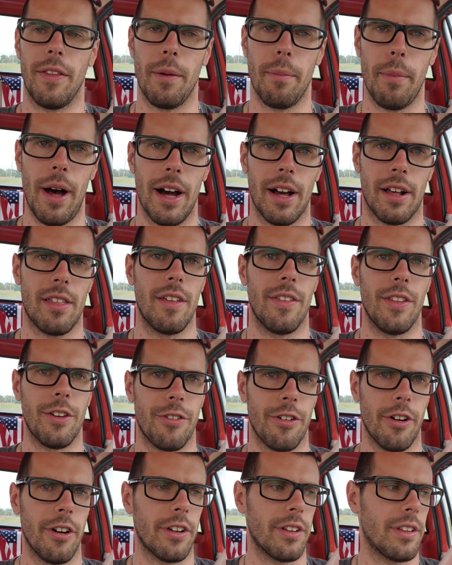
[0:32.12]
box in the
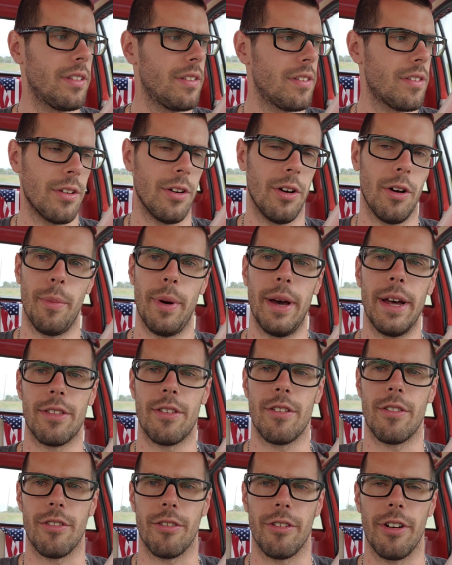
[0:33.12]
trunk, so it
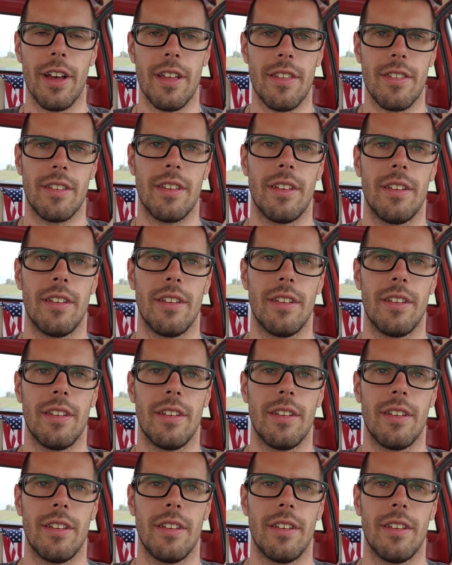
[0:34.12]
matches the rest.